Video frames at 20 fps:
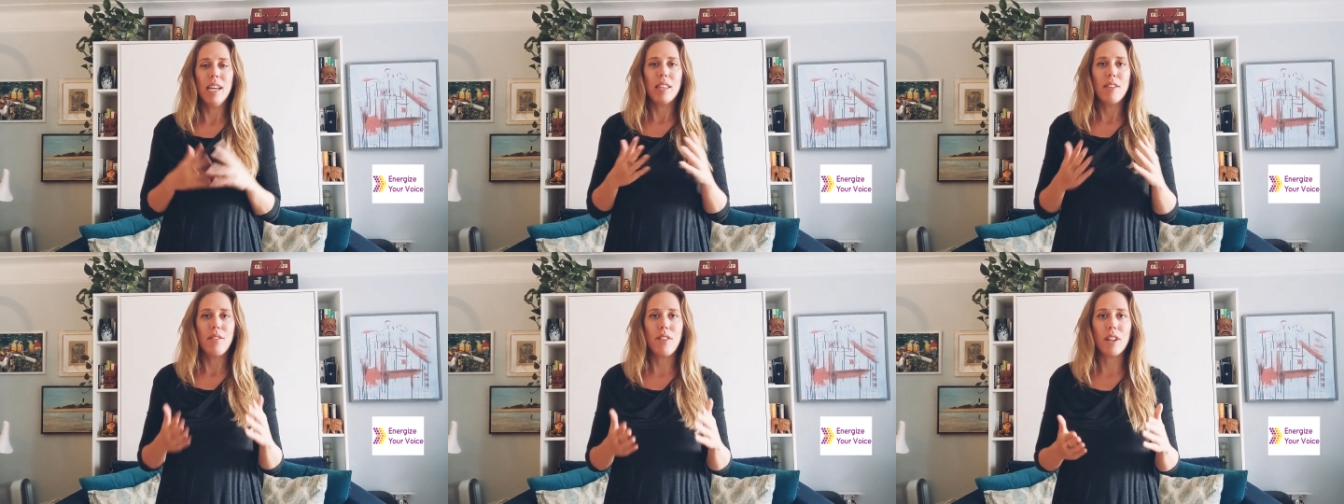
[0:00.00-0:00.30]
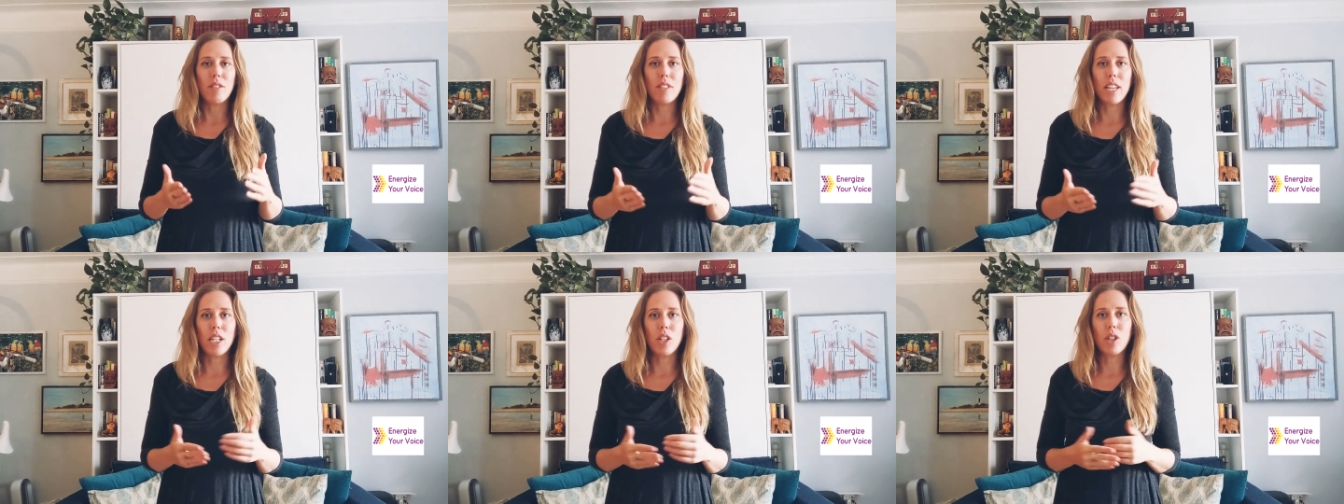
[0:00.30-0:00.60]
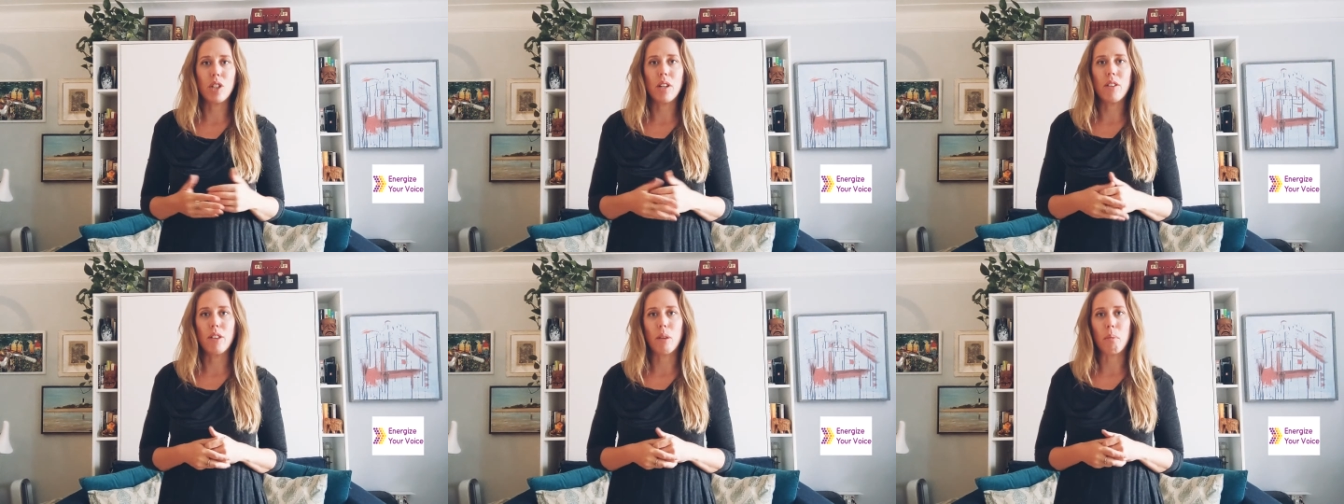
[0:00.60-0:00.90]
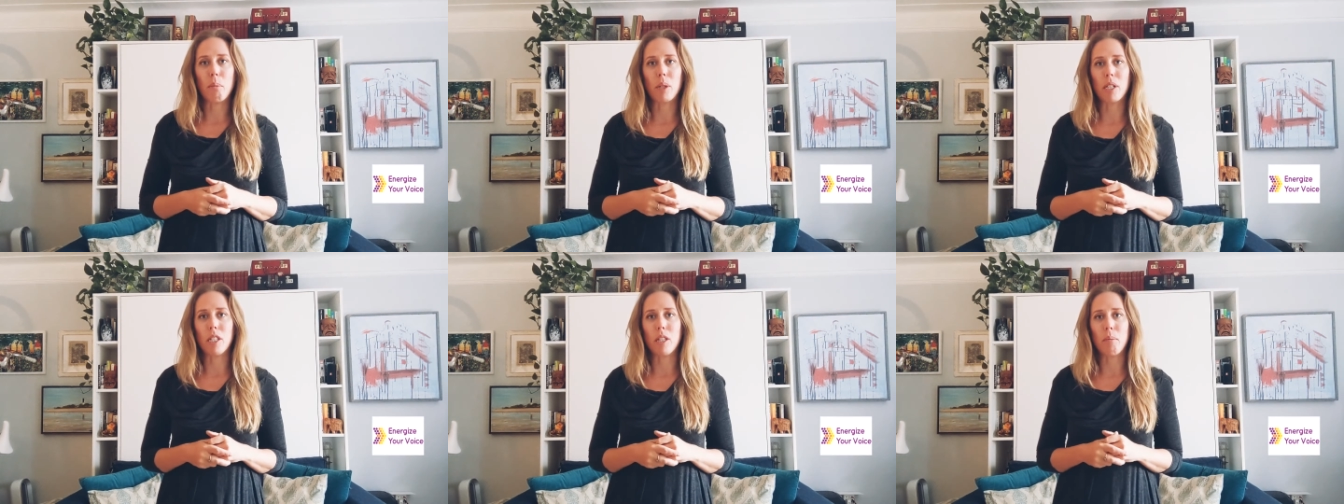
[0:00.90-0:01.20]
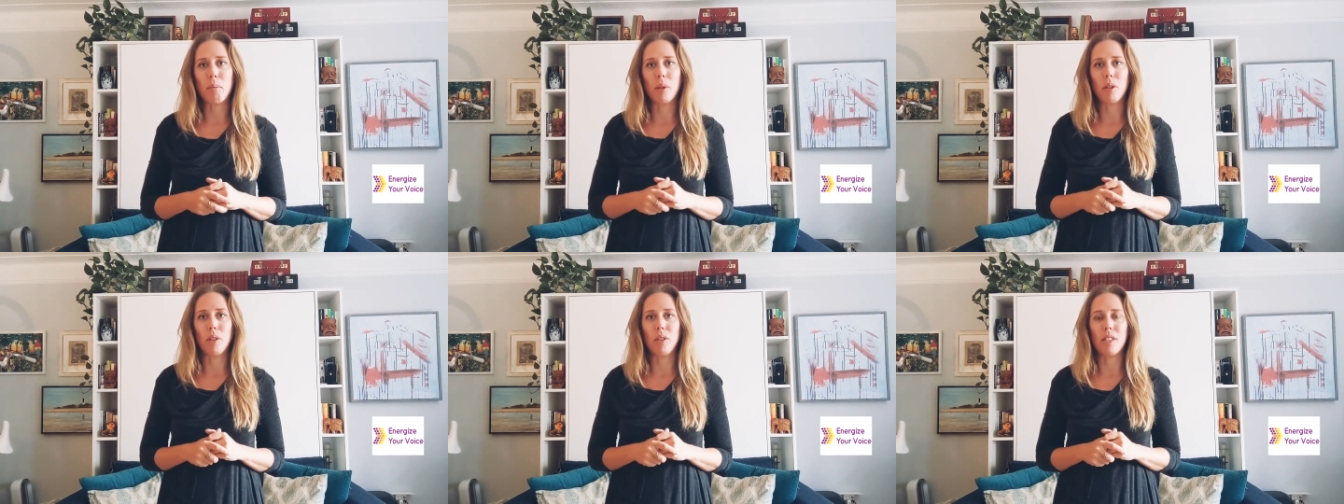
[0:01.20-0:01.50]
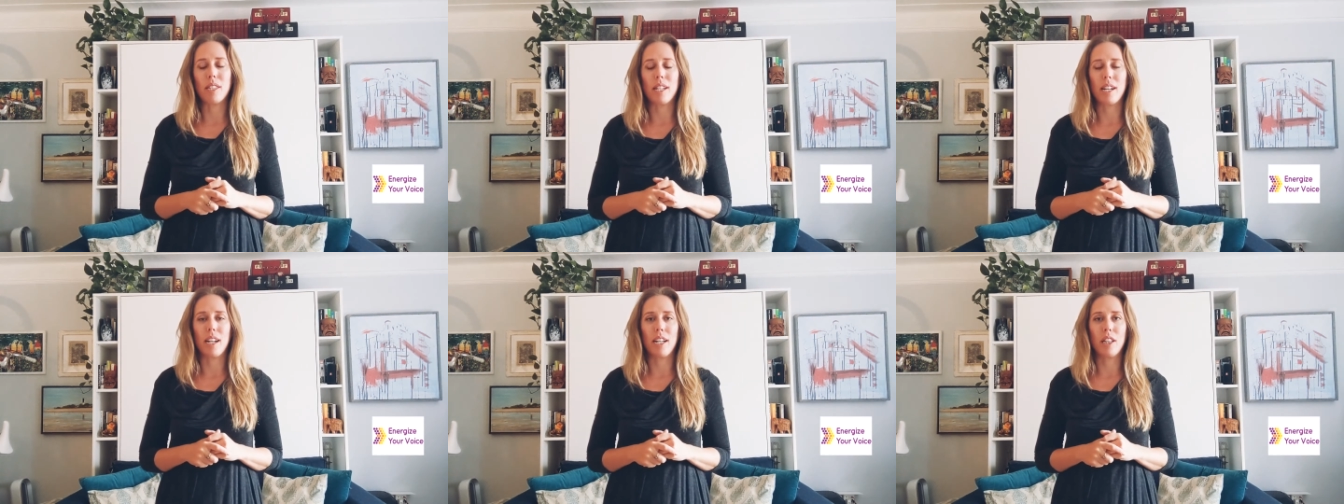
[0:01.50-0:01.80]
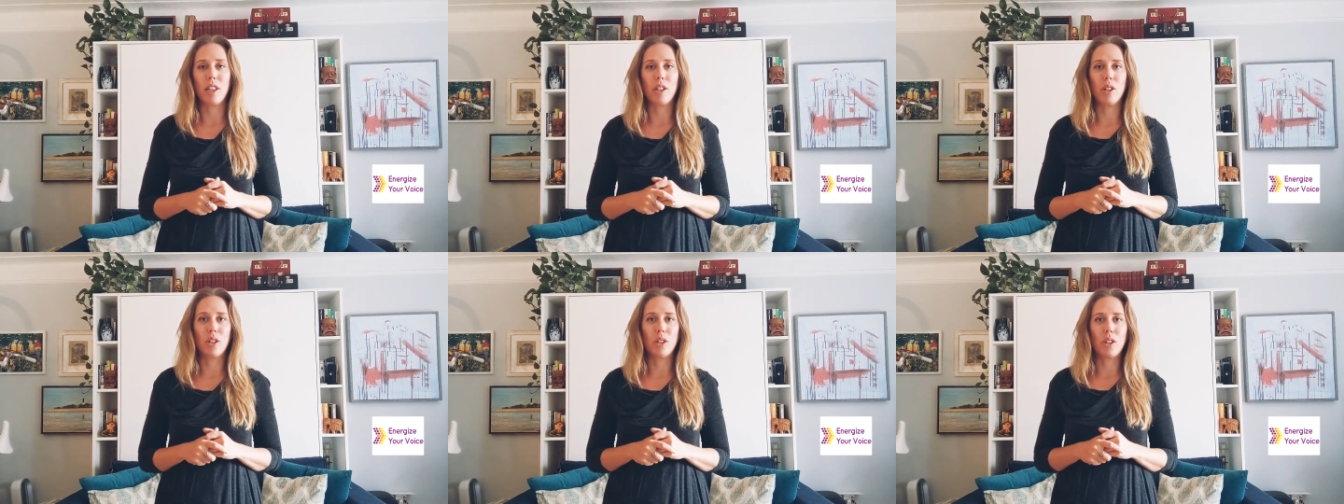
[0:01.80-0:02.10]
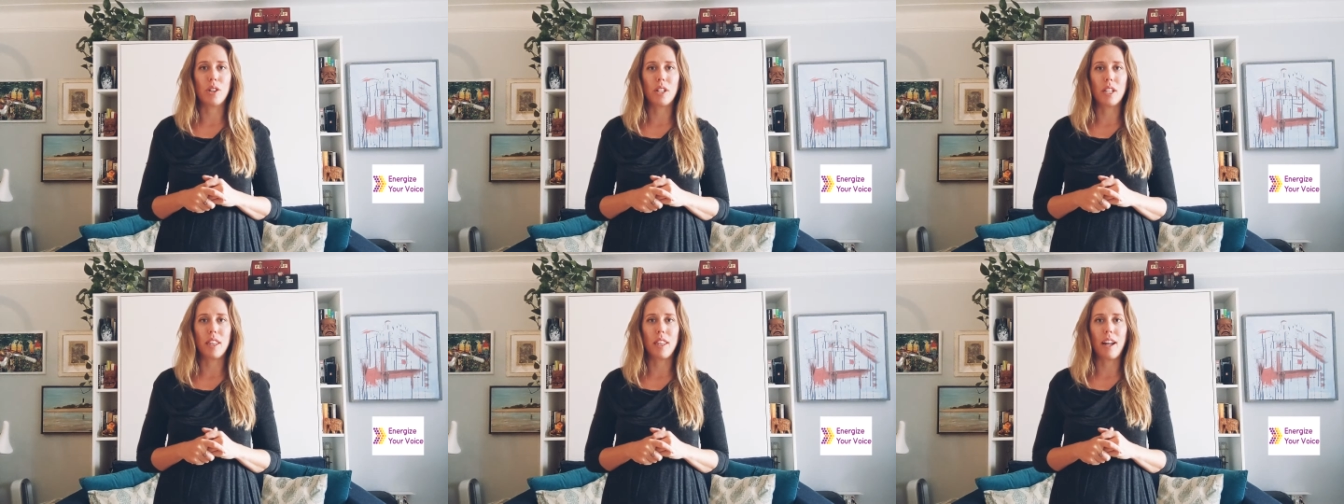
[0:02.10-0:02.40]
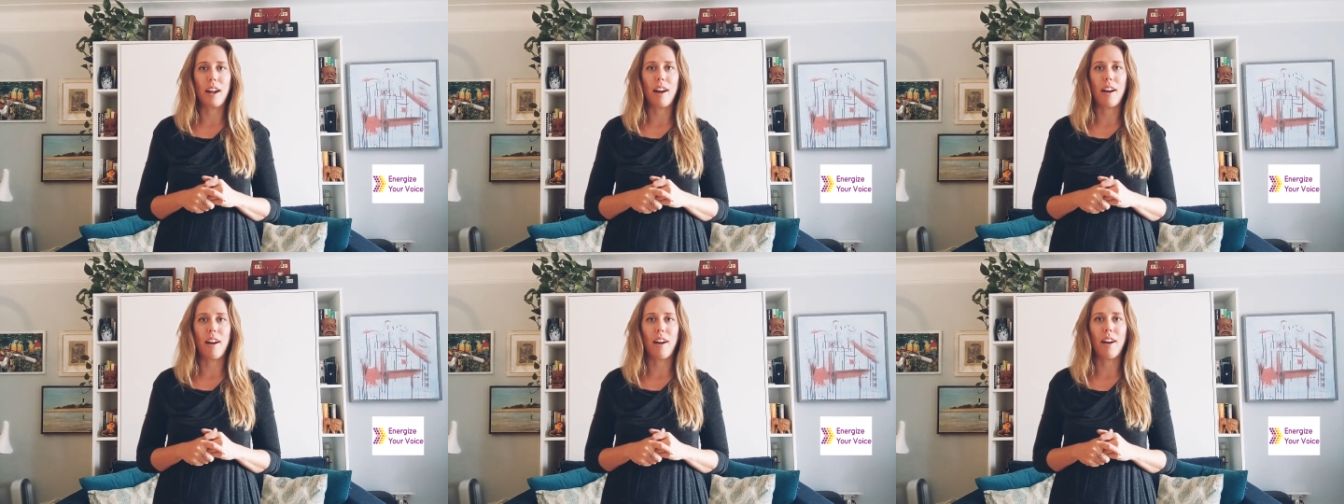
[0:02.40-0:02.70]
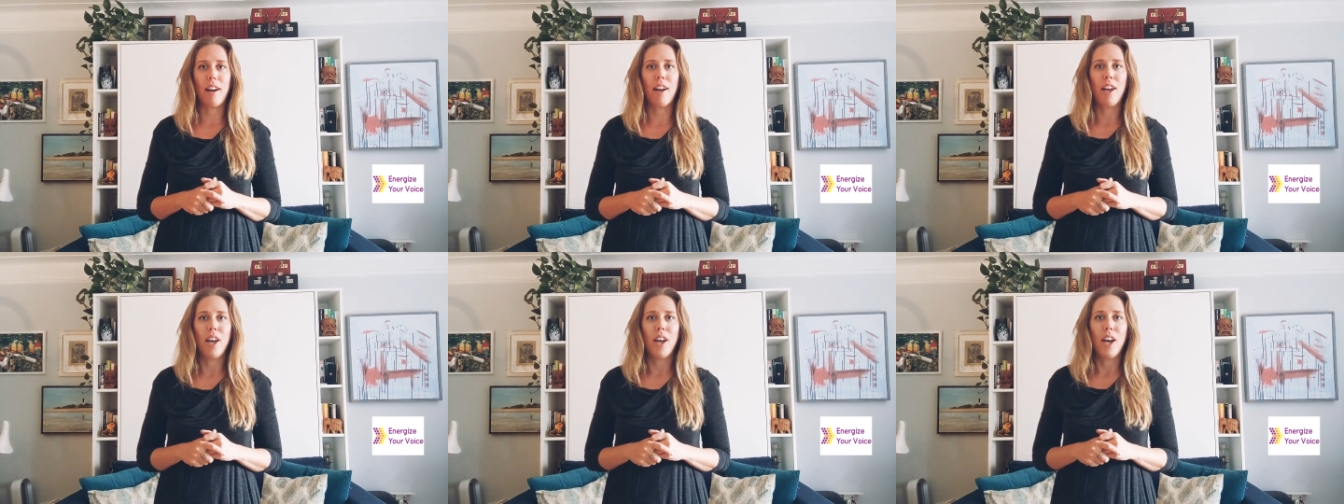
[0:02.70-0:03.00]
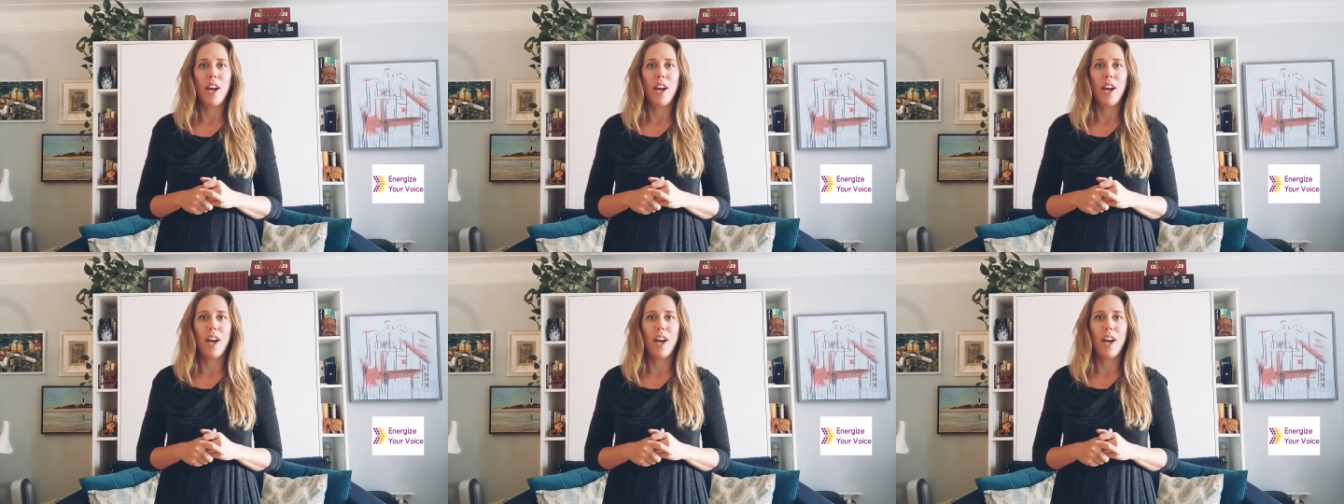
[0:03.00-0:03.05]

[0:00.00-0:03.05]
The foundation of the principles that I learned there